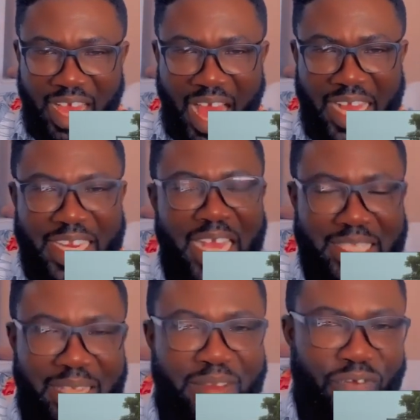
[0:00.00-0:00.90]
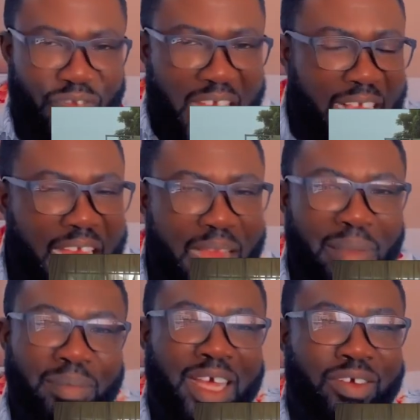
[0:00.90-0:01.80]
I guess send the fear can
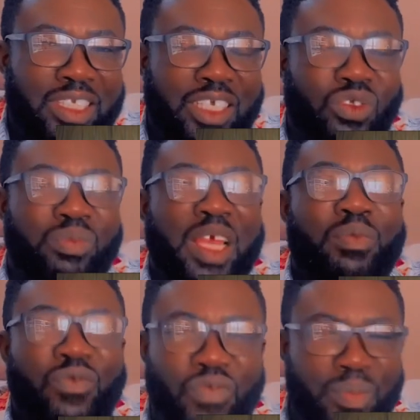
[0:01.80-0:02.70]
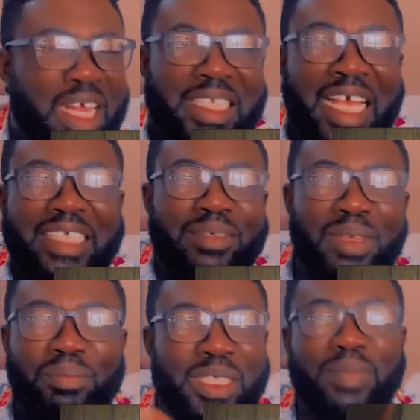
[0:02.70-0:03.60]
my Black Rasta so it will be assassin
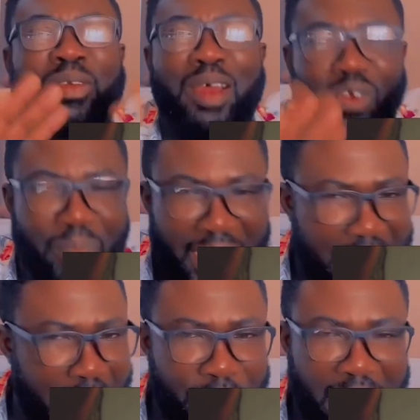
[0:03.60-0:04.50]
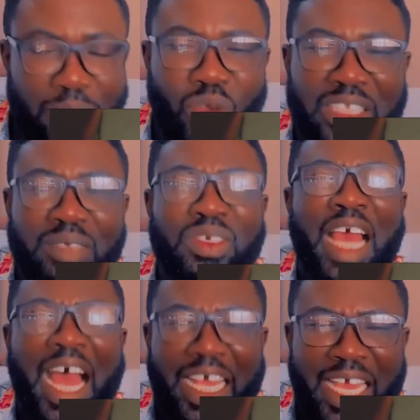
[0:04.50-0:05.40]
them. The same man of bed, a beck, because
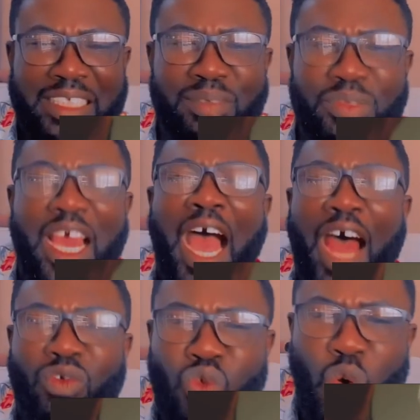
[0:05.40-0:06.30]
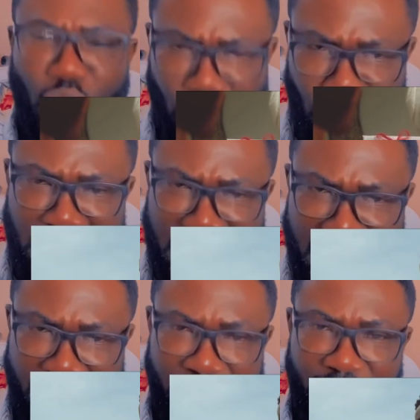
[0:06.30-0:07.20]
suddenly I assume be a no 2
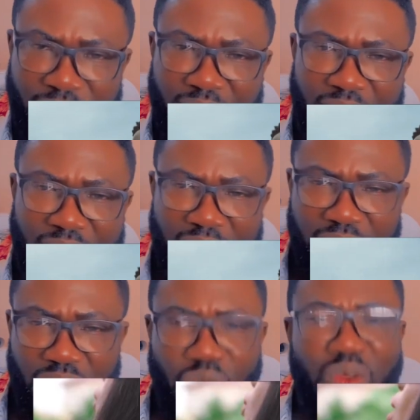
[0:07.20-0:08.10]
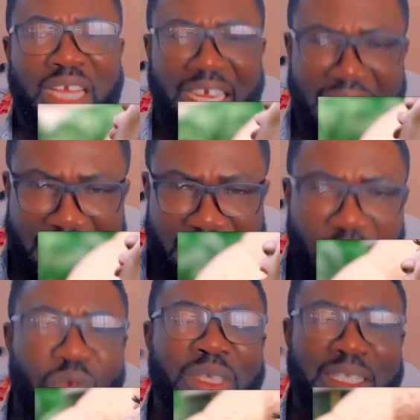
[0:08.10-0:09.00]
years. So near dancer
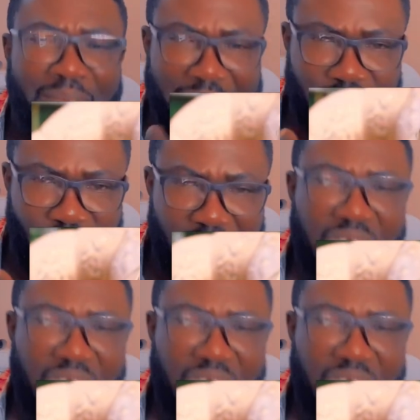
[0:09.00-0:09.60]
who beat him at you.